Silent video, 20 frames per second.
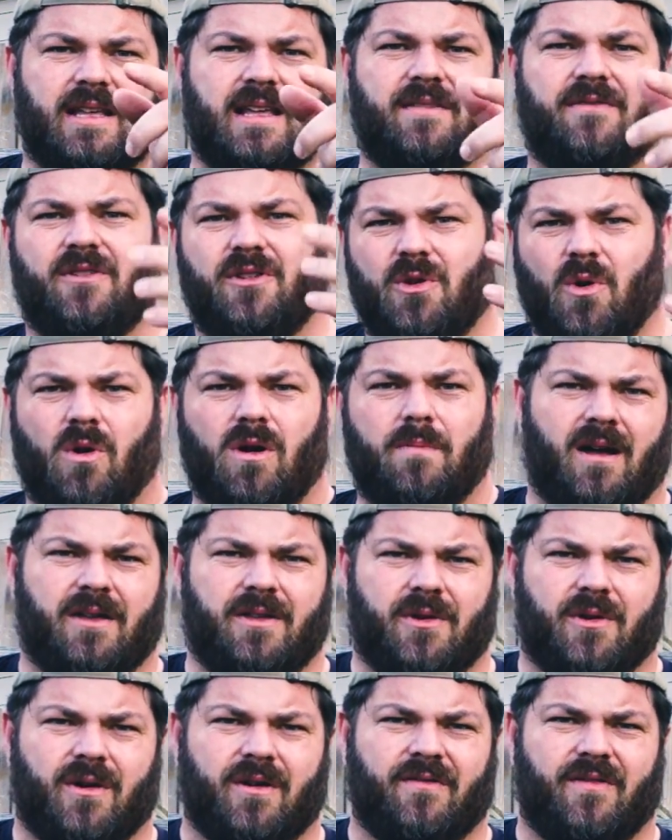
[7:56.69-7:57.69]
Leave
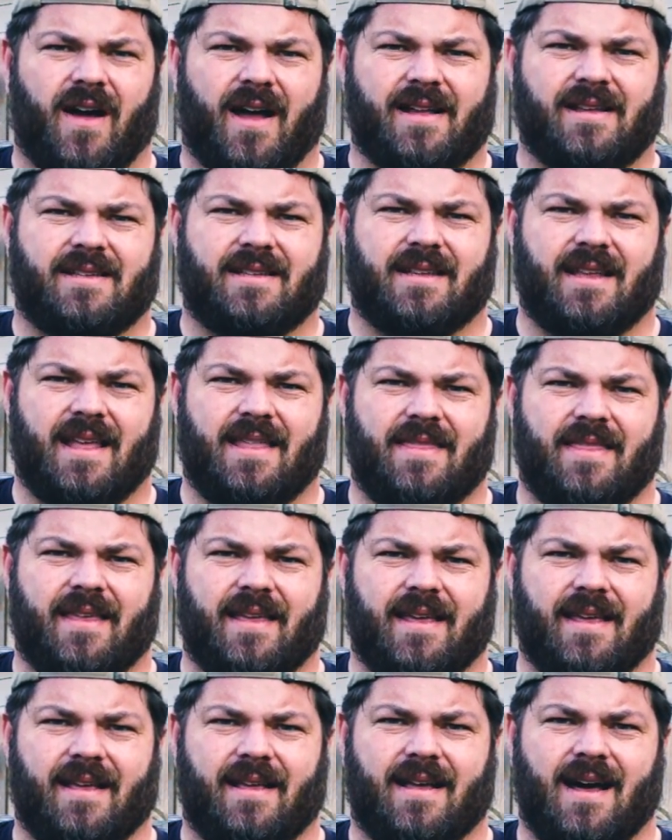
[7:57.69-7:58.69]
your advice
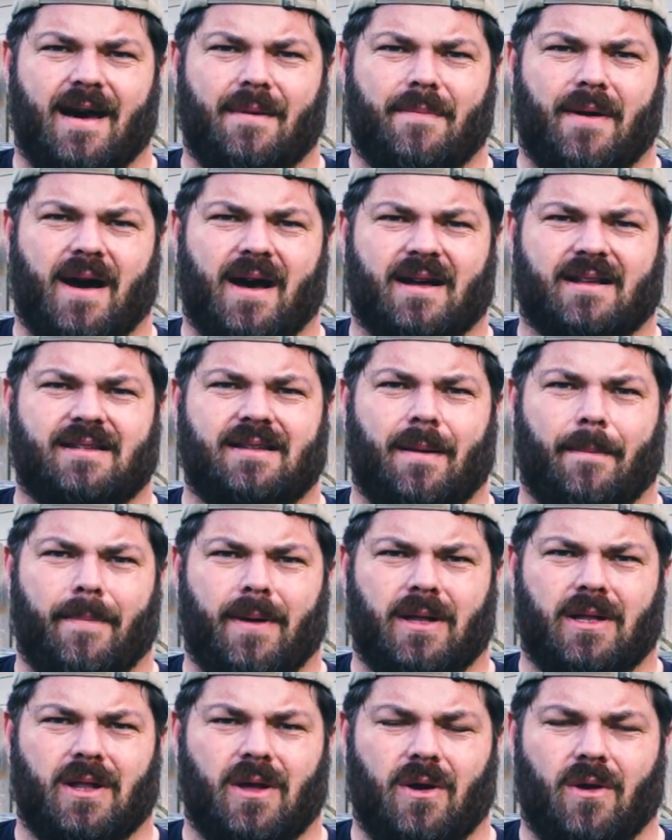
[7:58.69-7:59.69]
in the comment box
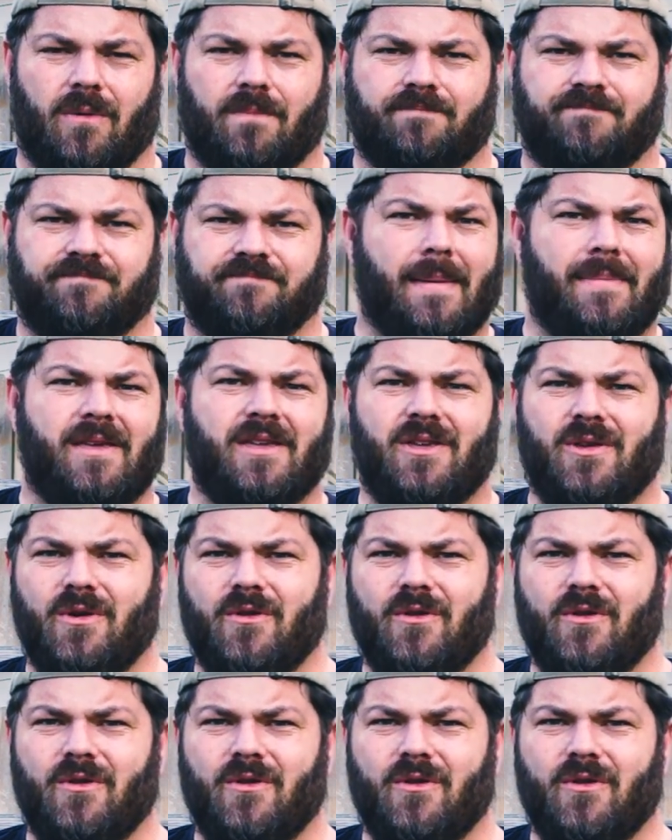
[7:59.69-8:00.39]
below. Maybe